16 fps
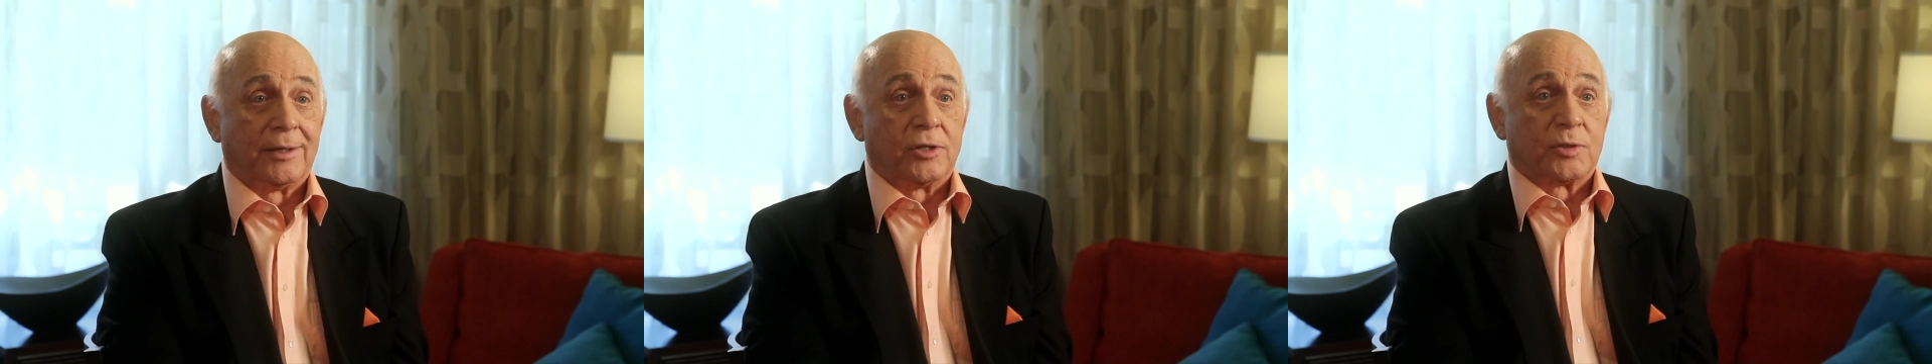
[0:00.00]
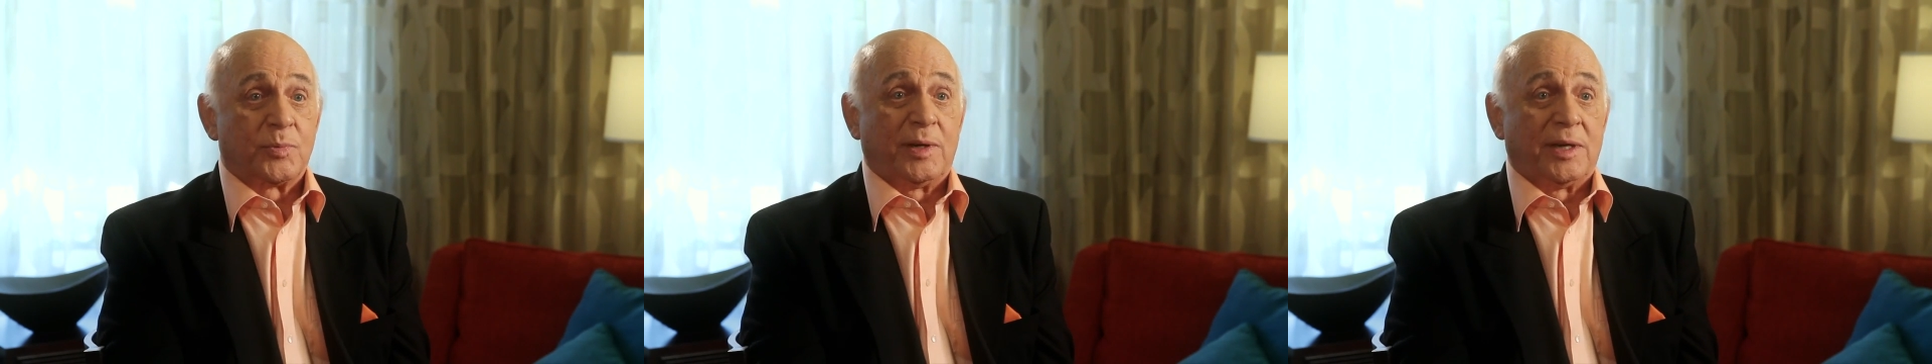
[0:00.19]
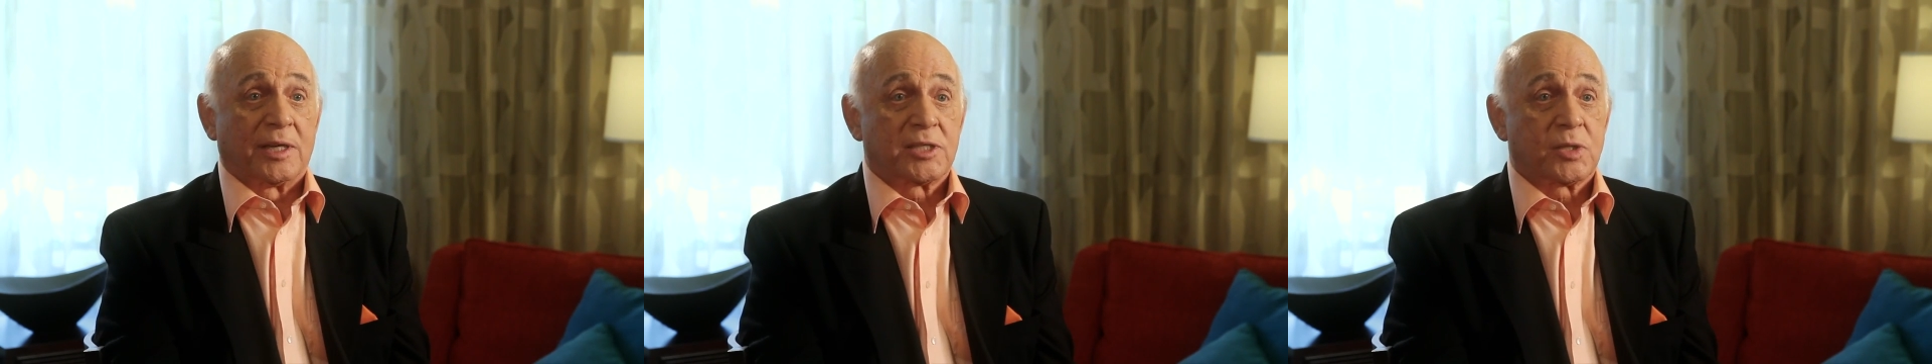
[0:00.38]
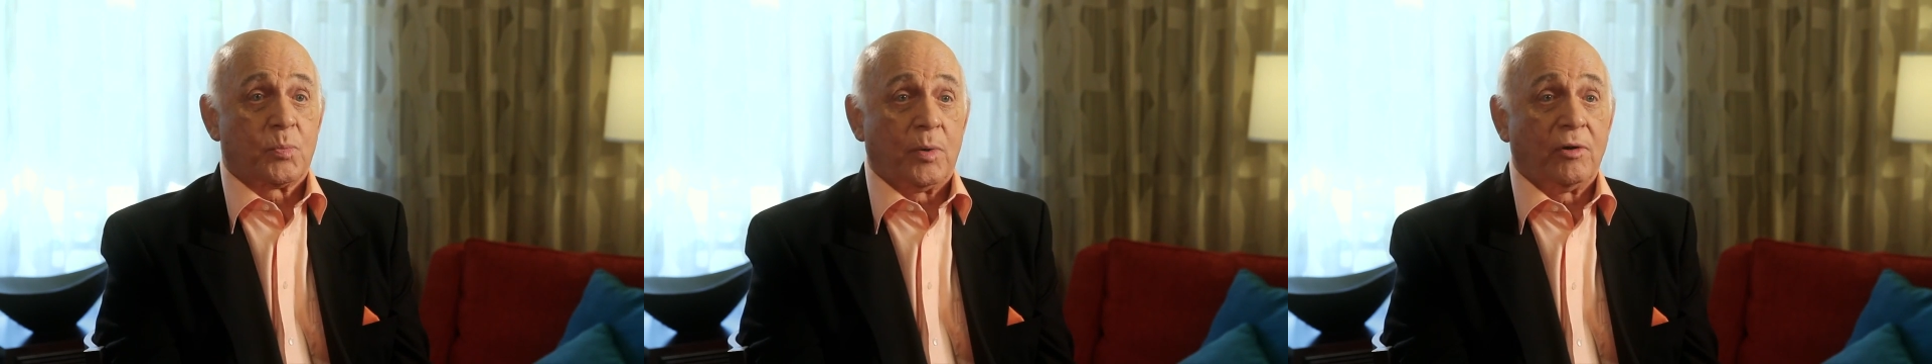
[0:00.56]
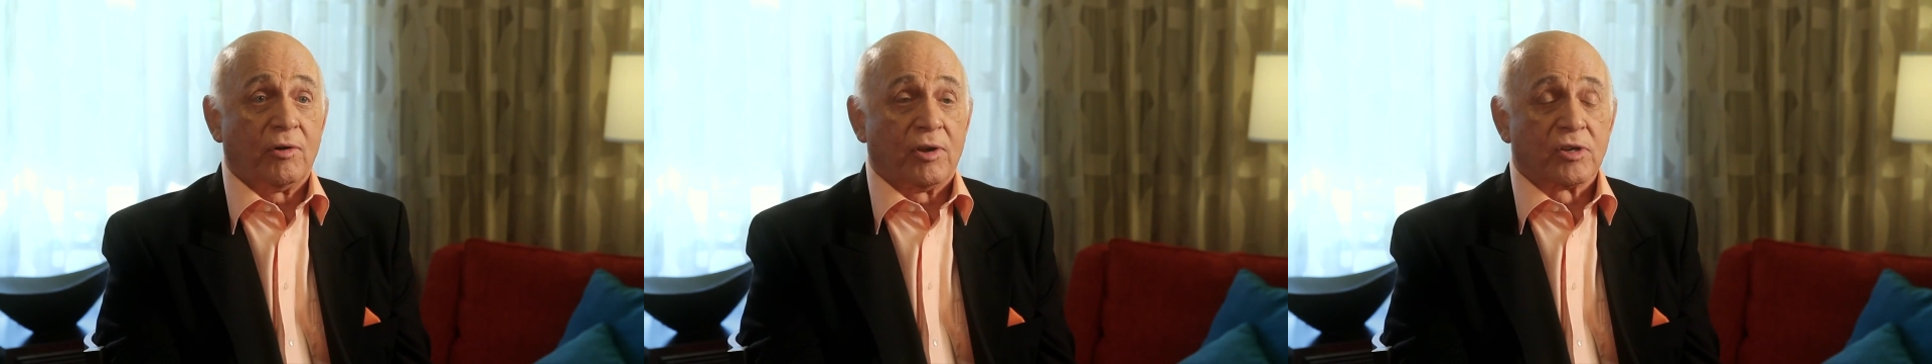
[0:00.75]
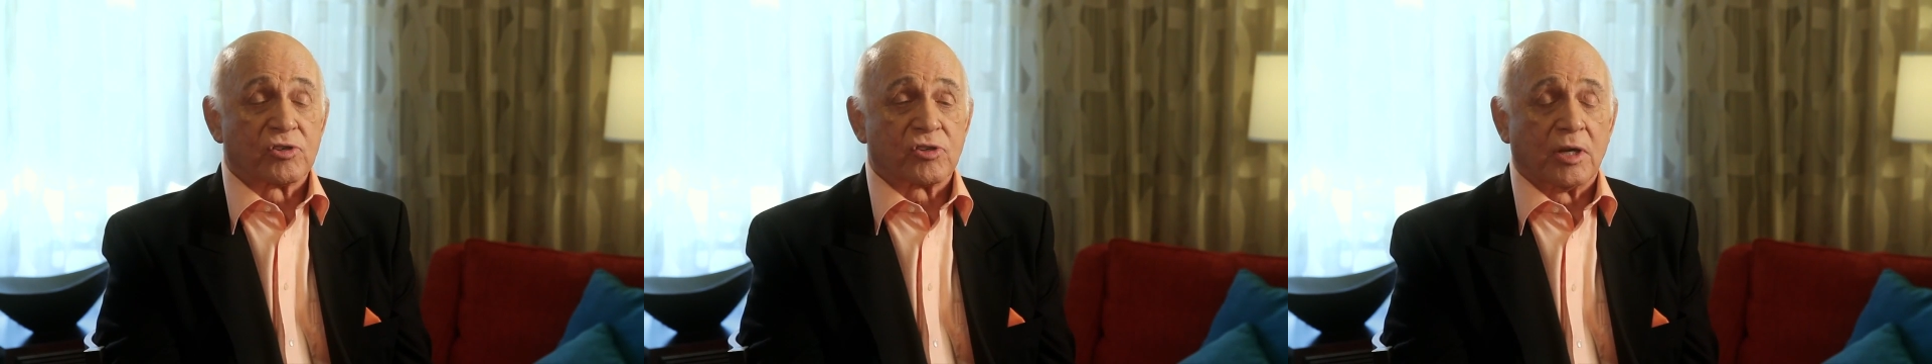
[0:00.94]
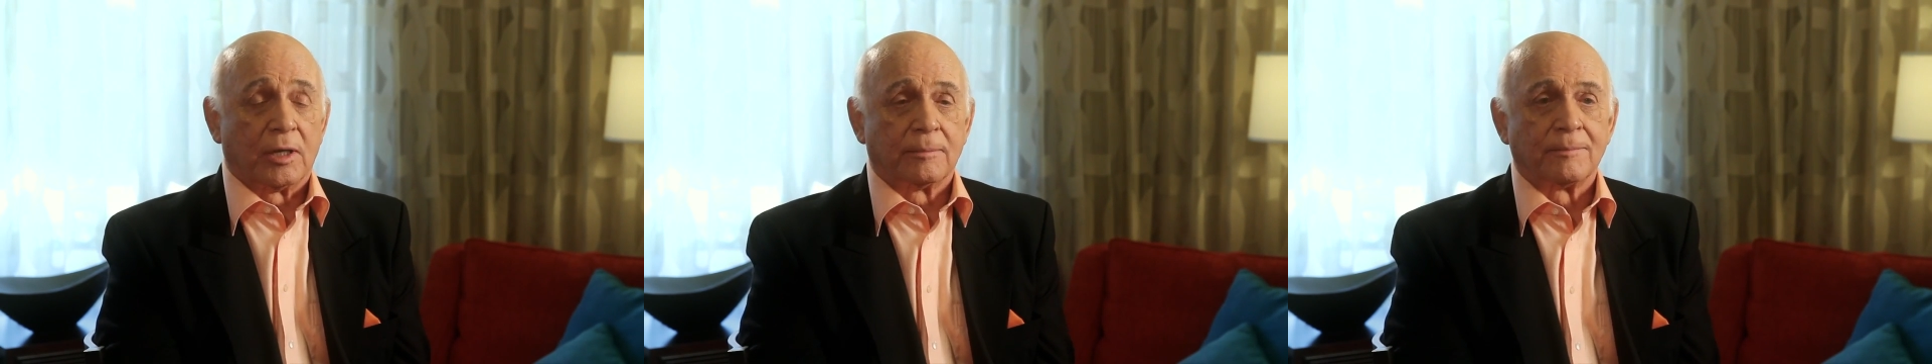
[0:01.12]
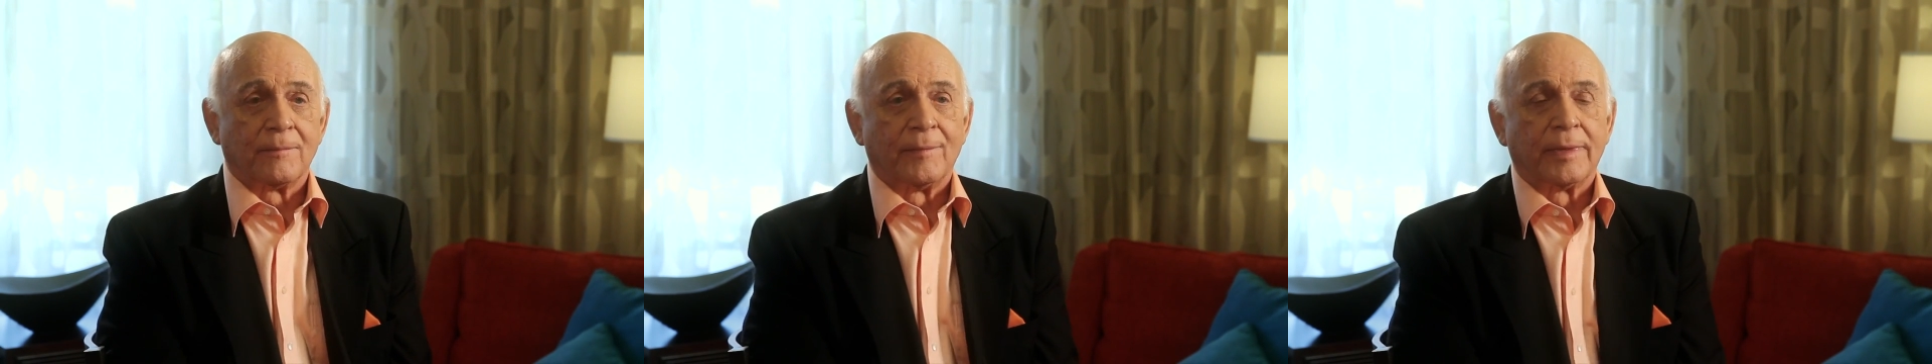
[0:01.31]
because we experienced it.